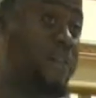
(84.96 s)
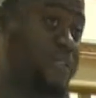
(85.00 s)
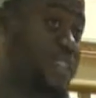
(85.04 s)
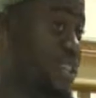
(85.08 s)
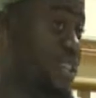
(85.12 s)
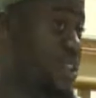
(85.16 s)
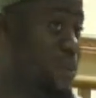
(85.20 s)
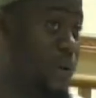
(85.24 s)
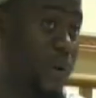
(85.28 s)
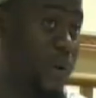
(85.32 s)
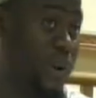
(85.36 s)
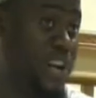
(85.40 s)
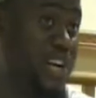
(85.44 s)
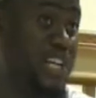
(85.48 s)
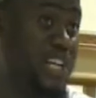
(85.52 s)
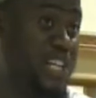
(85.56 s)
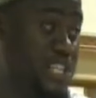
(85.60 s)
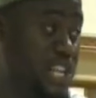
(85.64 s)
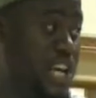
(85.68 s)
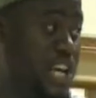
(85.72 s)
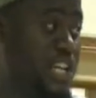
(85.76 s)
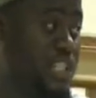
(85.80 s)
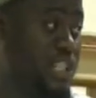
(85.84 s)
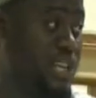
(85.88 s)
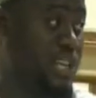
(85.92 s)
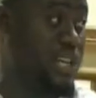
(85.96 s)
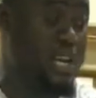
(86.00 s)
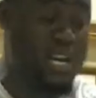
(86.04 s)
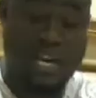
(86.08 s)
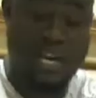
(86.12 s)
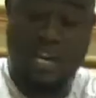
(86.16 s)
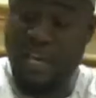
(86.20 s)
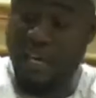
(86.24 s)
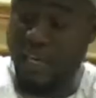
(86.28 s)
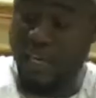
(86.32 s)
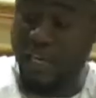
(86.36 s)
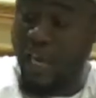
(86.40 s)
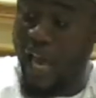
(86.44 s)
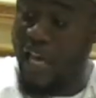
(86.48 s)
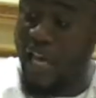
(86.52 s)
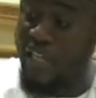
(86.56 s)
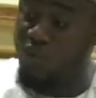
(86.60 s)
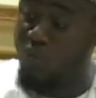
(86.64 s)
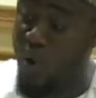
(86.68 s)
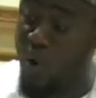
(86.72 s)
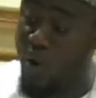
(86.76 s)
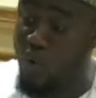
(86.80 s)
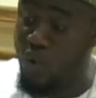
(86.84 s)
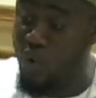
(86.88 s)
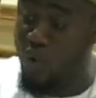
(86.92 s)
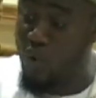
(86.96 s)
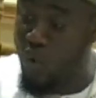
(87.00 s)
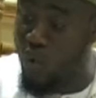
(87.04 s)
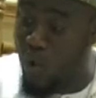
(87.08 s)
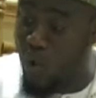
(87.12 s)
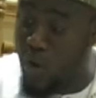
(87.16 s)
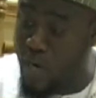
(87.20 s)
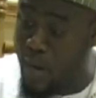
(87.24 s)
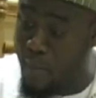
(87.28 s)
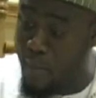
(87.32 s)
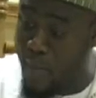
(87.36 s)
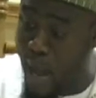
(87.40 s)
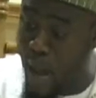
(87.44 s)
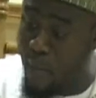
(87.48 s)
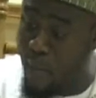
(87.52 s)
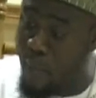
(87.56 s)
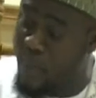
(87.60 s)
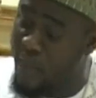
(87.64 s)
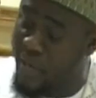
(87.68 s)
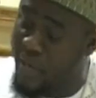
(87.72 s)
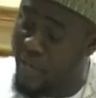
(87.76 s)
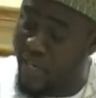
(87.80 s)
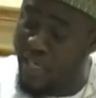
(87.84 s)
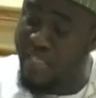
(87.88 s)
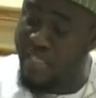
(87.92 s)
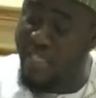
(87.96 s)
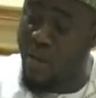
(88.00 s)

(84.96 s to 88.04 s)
the colonization. As when you look on the map, it's the